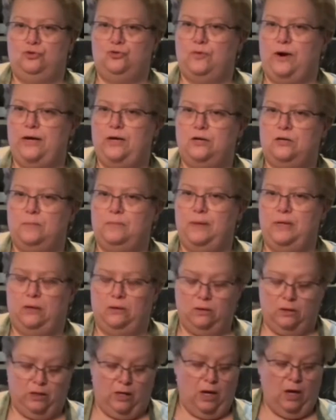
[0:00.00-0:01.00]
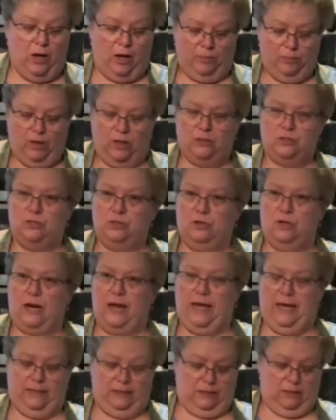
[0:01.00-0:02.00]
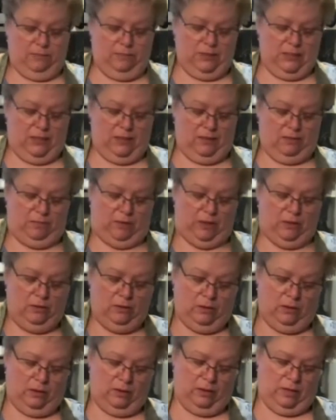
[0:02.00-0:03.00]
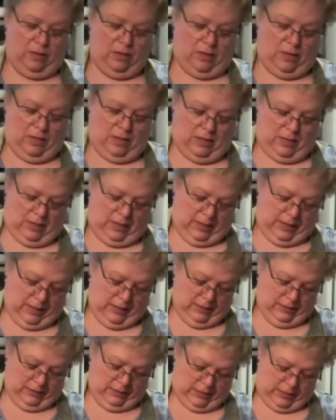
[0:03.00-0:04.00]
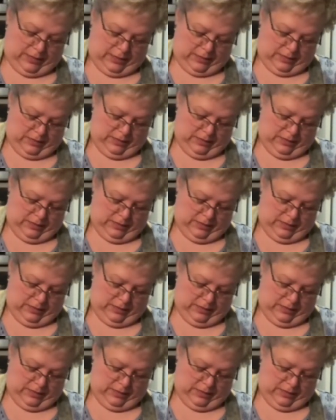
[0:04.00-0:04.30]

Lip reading: regular milk. I'm also going to add some tin milk. And look